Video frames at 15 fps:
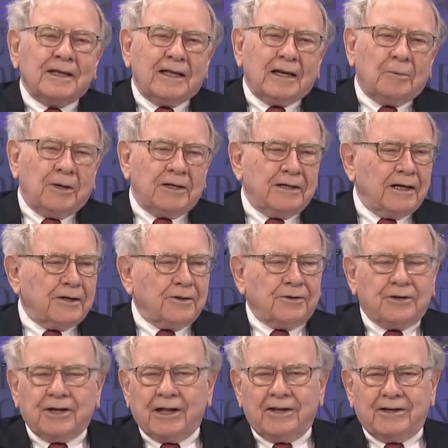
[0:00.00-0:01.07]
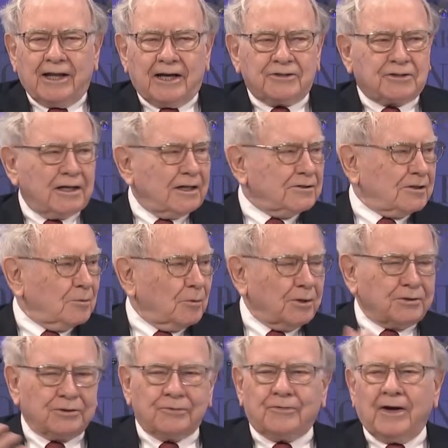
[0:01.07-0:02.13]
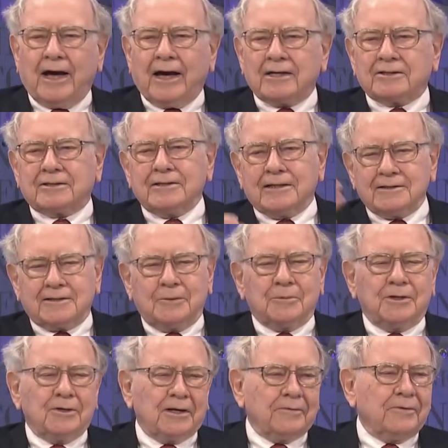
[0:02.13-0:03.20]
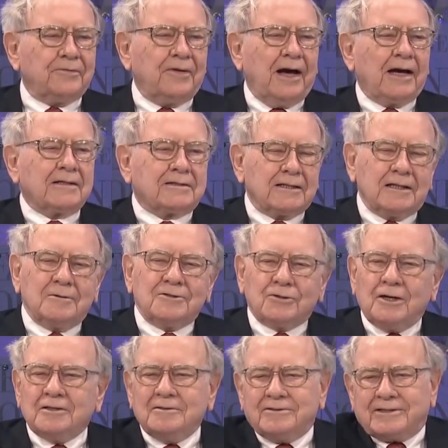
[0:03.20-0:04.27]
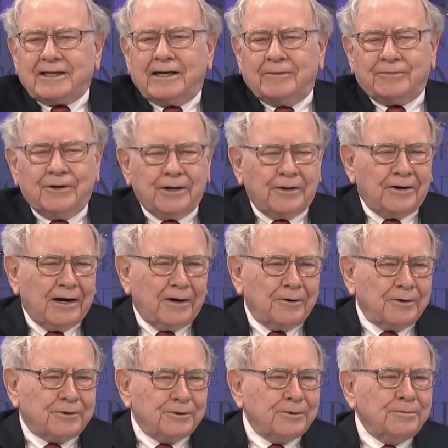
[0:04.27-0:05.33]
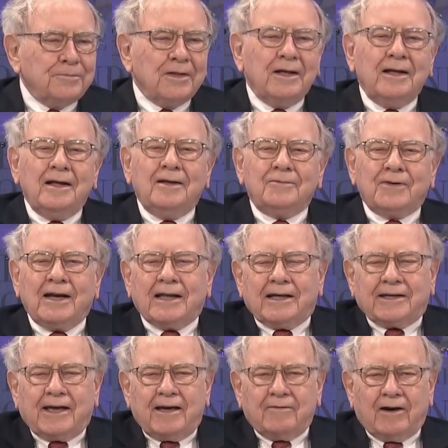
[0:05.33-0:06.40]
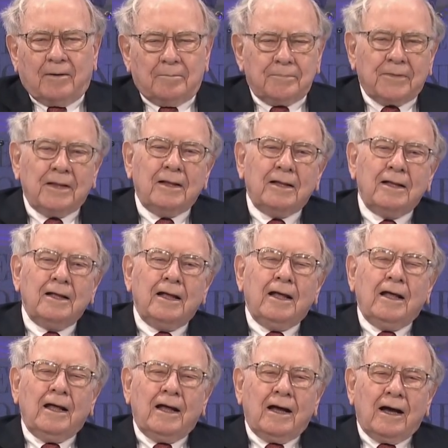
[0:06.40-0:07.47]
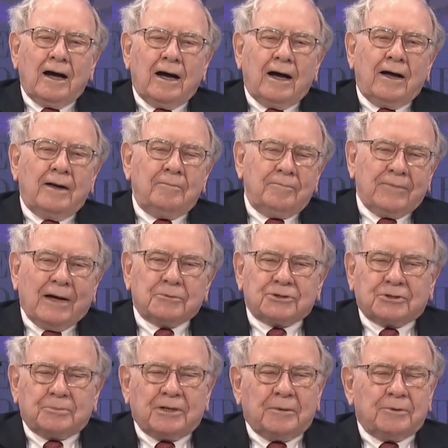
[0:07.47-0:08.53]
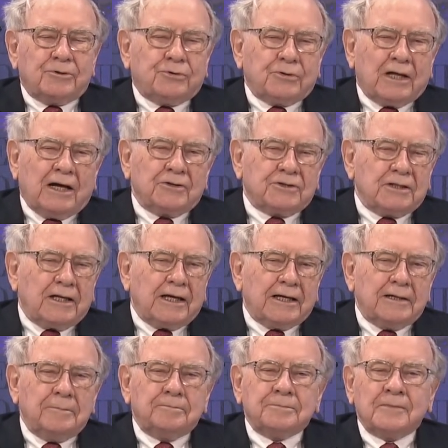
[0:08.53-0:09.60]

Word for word: And I went down to the desk and I said, where's the fax? And they said, we don't have a fax. And I, so I stayed up for another hour or two. Finally, I gave up. Uh, that was September two thousand eight.